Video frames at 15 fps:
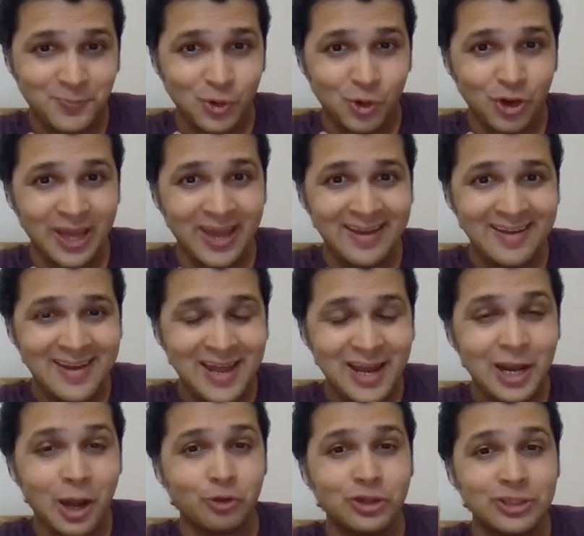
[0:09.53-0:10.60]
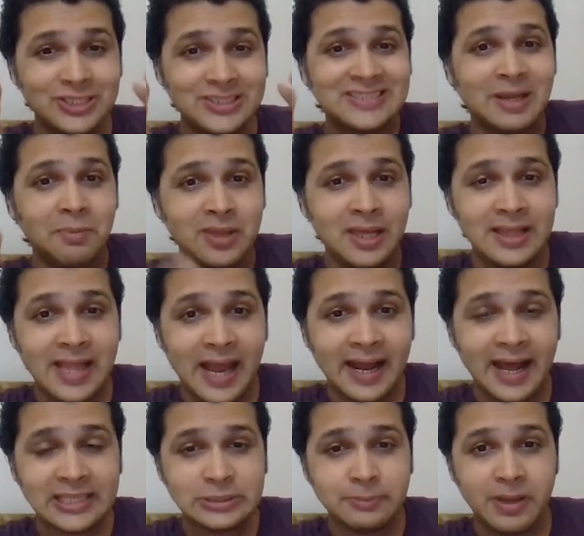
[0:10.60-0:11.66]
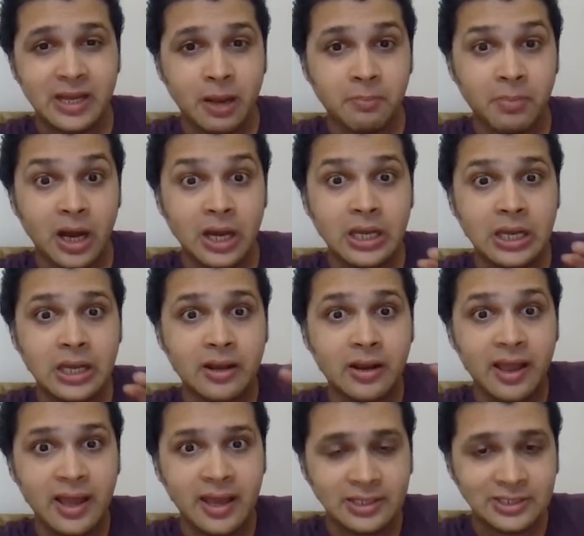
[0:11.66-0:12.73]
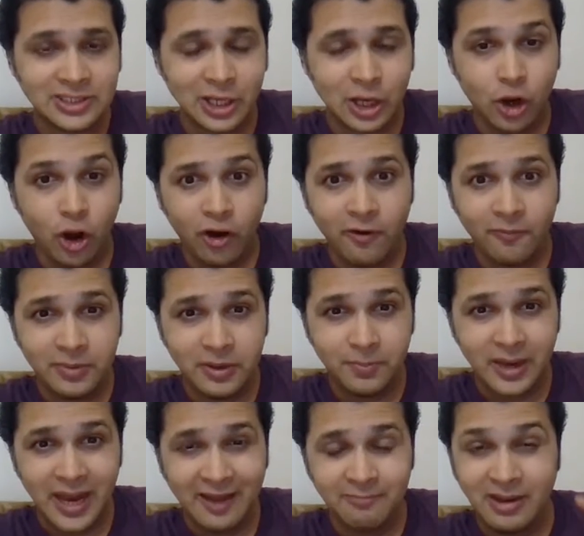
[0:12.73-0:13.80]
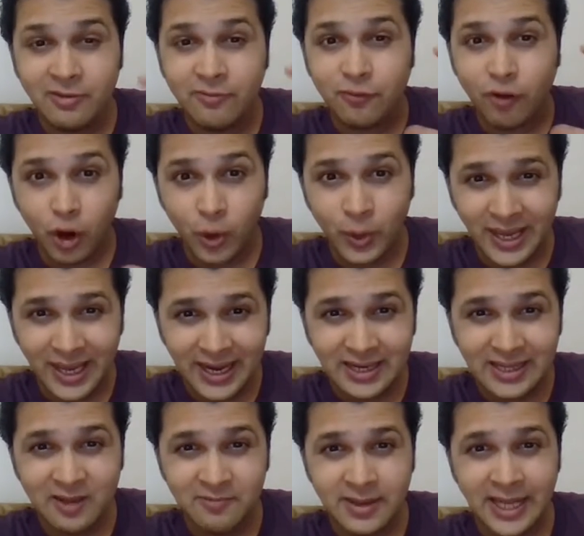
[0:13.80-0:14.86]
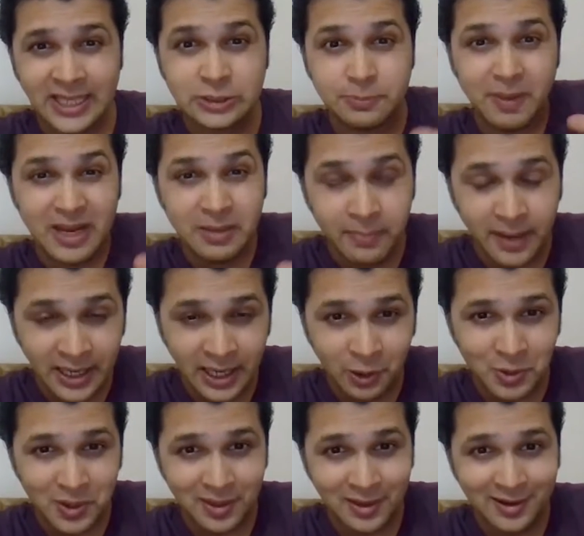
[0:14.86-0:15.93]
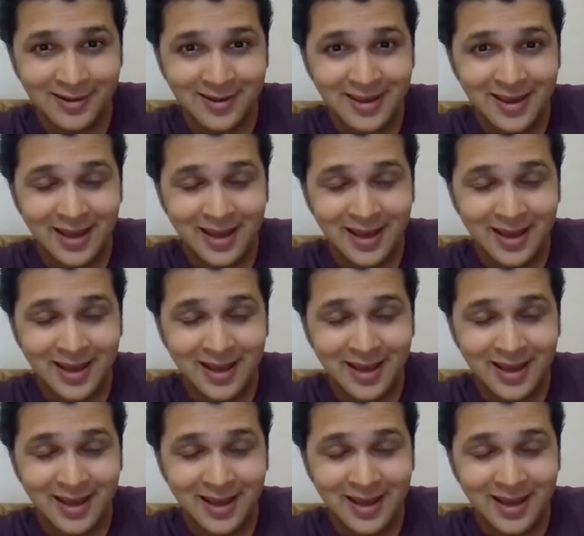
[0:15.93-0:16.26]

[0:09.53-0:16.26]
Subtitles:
Okay, now this is something that has become a craze, and a lot of people have been following it. They've been experimenting with it.